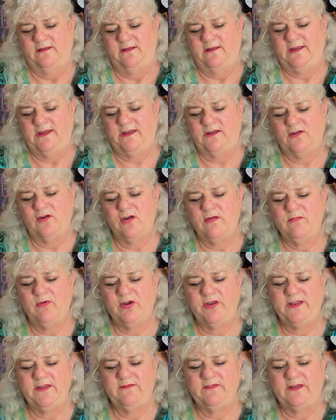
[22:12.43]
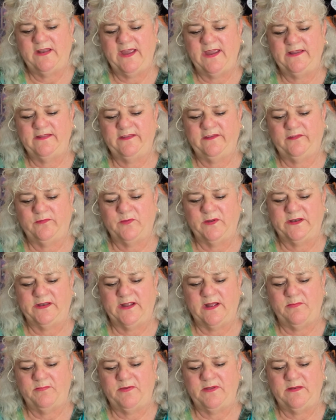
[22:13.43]
And I might even hang this one
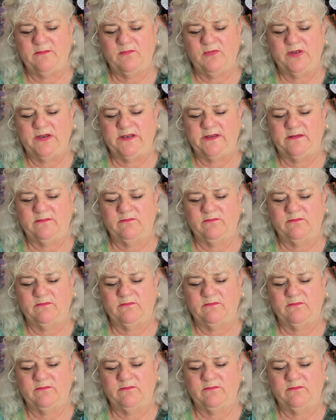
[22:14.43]
up in my